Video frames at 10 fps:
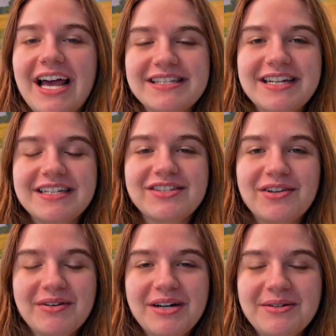Last Night in
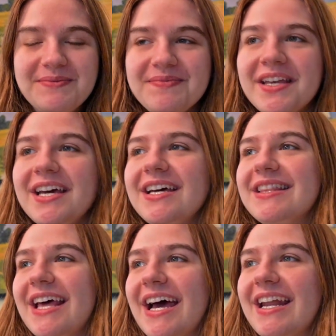Soho
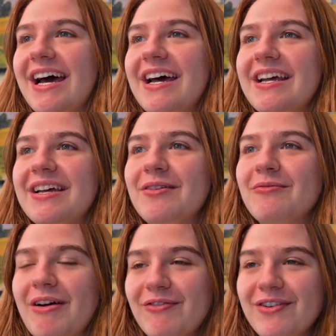that I
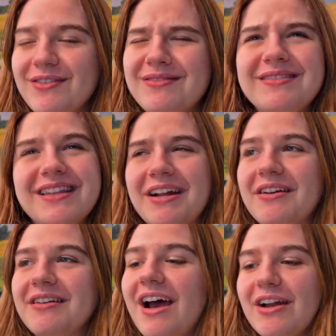
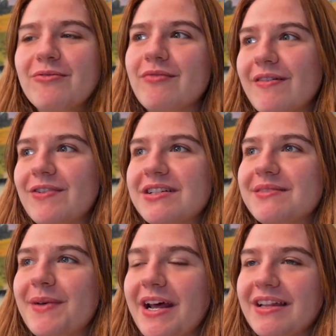don't reference,
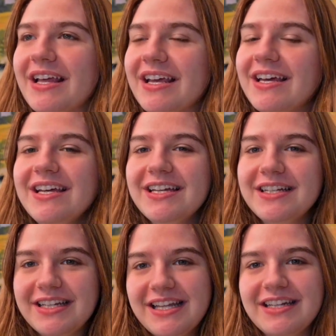but I like
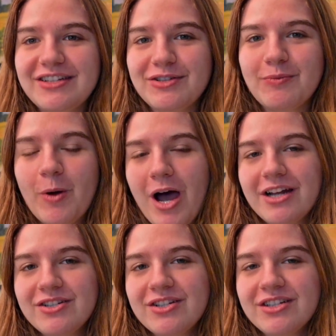needed to
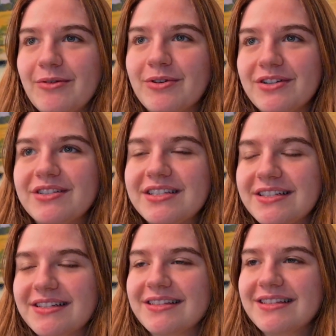watch in order
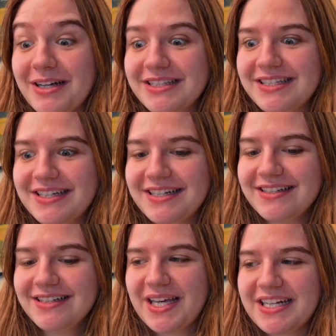to write the
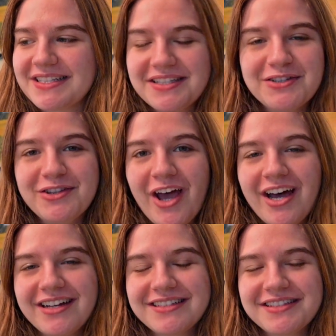scene. And it's a little
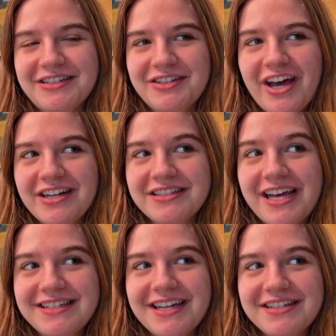nod to
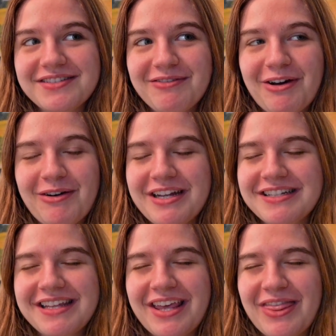Last Night in Soho. And
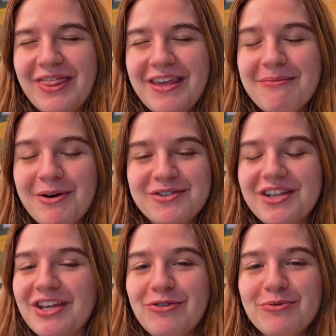it's like the most,
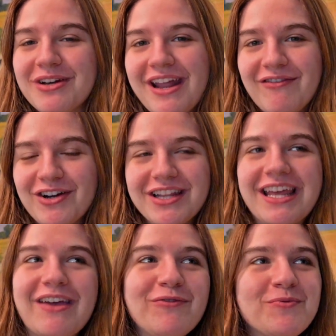like you are never,
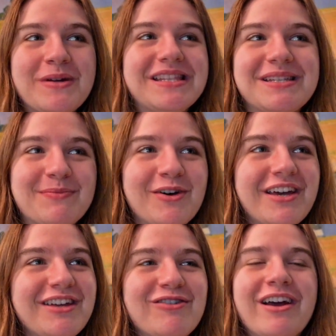like if you read this
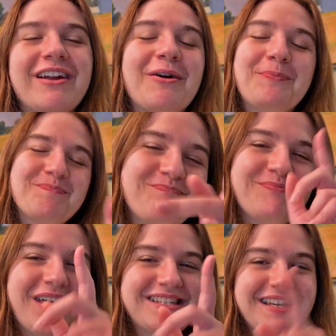book, you're not gonna go,
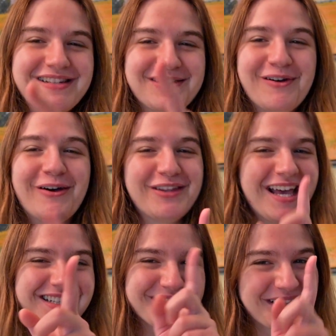Last Night in Soho,
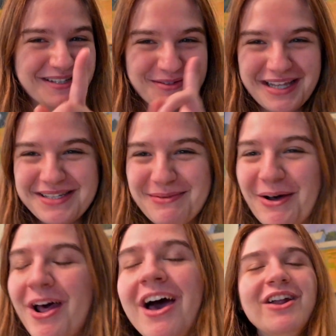that's what that's
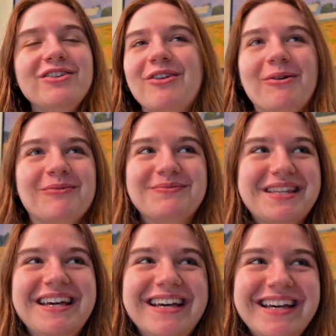about. No,
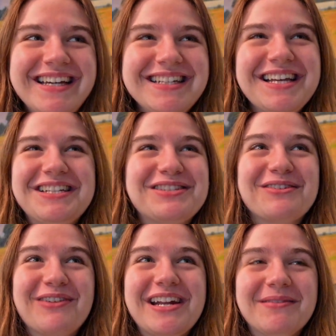it's
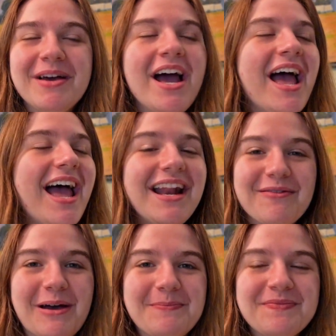so random.
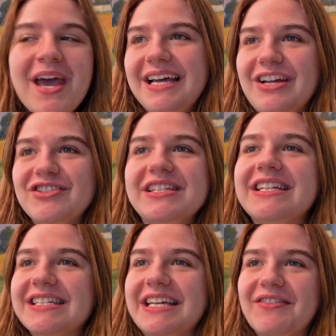Anyway, I just
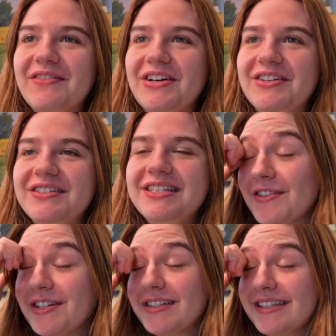needed to get a feel
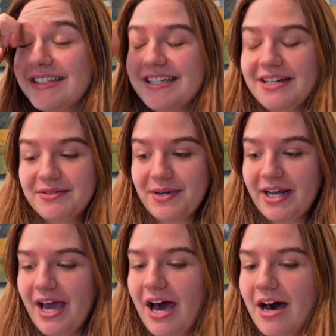for the scene I was
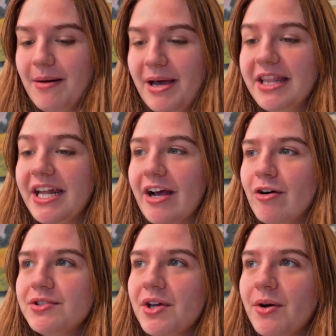writing. And then I
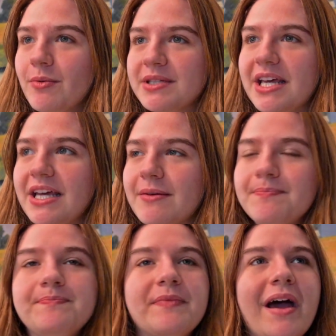also was like,
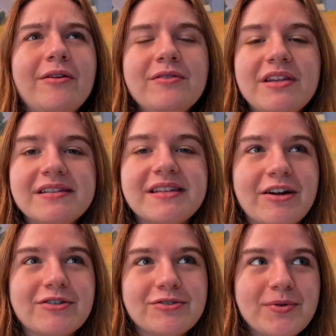how do these
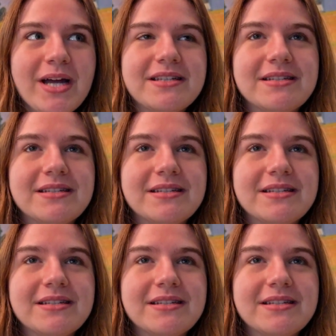characters dress?